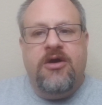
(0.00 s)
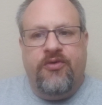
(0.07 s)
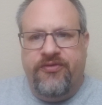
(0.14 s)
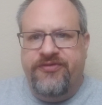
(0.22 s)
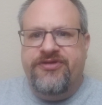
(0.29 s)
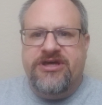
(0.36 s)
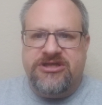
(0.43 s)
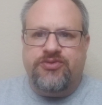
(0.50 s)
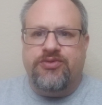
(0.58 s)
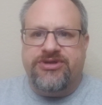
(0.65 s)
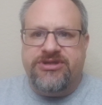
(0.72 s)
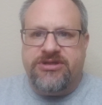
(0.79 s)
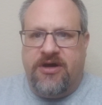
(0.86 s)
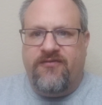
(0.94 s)
This
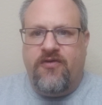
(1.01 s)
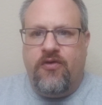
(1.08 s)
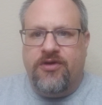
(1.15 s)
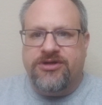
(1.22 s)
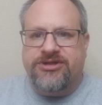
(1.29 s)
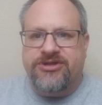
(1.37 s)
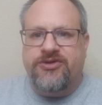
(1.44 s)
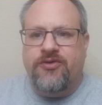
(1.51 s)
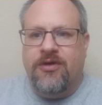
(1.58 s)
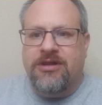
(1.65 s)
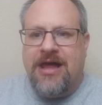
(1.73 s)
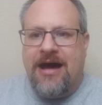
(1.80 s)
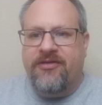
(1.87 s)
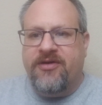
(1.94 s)
was, of course, to
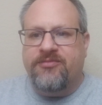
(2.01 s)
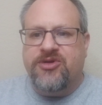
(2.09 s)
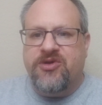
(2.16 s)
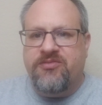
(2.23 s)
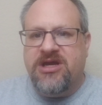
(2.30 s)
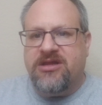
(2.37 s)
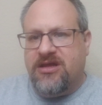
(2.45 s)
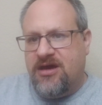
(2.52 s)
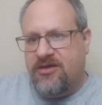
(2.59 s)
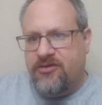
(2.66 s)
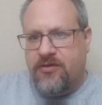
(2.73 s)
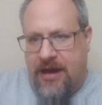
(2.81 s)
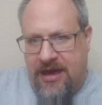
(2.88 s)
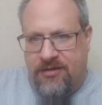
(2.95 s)
allow them to meet the
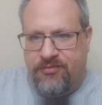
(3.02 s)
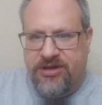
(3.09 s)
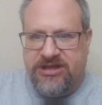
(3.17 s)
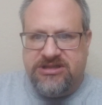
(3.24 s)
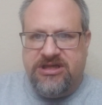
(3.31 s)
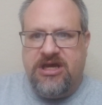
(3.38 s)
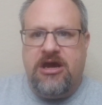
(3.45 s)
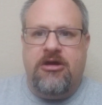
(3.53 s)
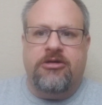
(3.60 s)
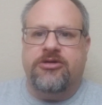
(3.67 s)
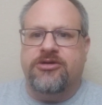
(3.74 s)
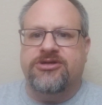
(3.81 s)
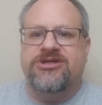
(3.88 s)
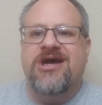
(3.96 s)
other NPC
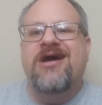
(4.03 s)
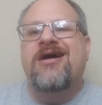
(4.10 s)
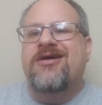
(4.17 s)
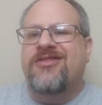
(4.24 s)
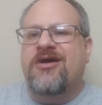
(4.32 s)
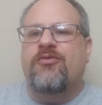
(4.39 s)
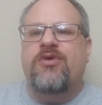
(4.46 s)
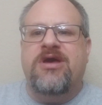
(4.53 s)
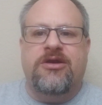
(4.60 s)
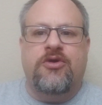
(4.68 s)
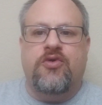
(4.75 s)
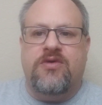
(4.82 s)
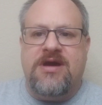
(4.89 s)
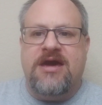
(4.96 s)
characters that we had
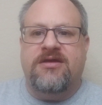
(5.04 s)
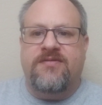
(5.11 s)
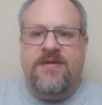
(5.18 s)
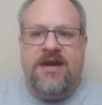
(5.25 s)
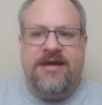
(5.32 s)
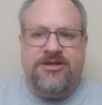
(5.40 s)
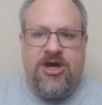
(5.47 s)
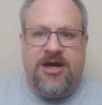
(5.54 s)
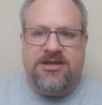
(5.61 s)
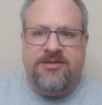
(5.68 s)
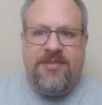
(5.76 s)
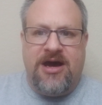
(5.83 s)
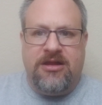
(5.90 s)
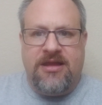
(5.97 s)
created that I talked
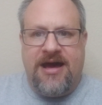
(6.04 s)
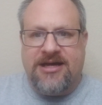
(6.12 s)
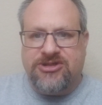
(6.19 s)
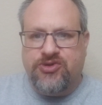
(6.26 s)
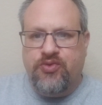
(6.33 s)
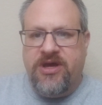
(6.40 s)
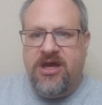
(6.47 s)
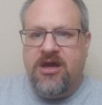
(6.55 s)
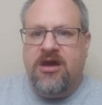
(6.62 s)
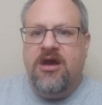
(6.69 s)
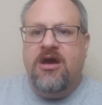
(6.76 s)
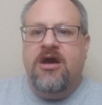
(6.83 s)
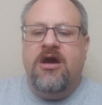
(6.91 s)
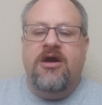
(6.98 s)
about last week
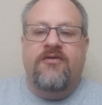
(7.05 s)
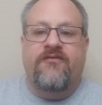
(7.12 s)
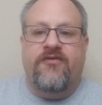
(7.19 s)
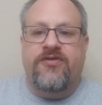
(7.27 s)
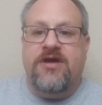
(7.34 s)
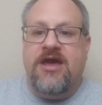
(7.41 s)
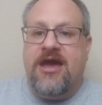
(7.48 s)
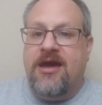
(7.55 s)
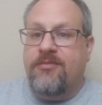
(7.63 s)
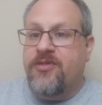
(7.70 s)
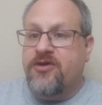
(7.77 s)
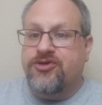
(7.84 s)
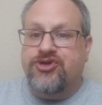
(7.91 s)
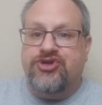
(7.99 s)
for the game.
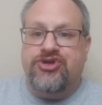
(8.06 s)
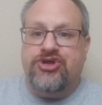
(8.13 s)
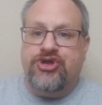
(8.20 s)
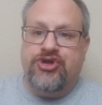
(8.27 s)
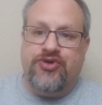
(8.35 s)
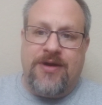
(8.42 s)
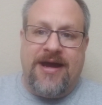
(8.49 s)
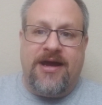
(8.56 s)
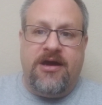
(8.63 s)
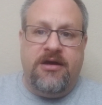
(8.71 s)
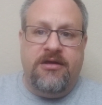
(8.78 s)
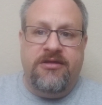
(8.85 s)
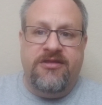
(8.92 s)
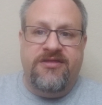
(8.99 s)
There's Shrek,
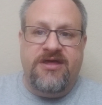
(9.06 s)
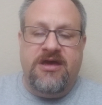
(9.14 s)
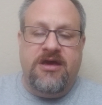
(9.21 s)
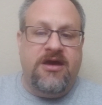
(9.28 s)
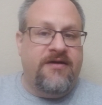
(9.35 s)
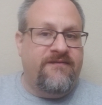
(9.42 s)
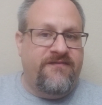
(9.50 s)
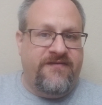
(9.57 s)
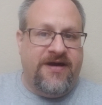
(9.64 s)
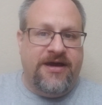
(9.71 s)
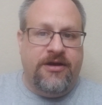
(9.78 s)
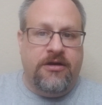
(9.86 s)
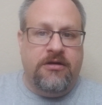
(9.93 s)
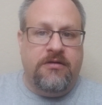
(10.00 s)
the
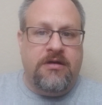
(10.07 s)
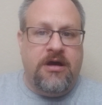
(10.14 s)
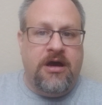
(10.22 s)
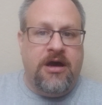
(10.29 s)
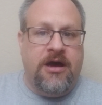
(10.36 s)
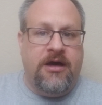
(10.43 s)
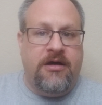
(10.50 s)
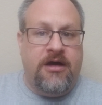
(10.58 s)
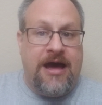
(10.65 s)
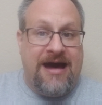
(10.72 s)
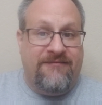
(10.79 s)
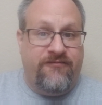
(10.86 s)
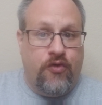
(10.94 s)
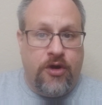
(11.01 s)
fighter,
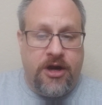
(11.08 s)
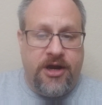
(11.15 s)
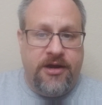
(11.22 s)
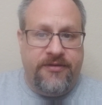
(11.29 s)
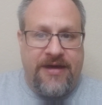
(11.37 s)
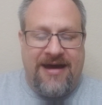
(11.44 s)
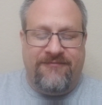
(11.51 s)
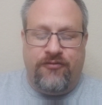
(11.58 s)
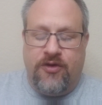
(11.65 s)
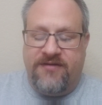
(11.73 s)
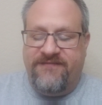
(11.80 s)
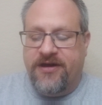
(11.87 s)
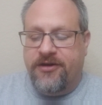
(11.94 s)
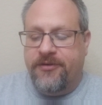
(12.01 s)
half-orc, the
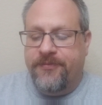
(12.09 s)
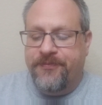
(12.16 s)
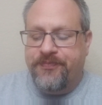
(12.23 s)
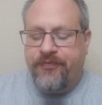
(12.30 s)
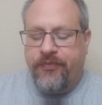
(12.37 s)
half-orc fighter.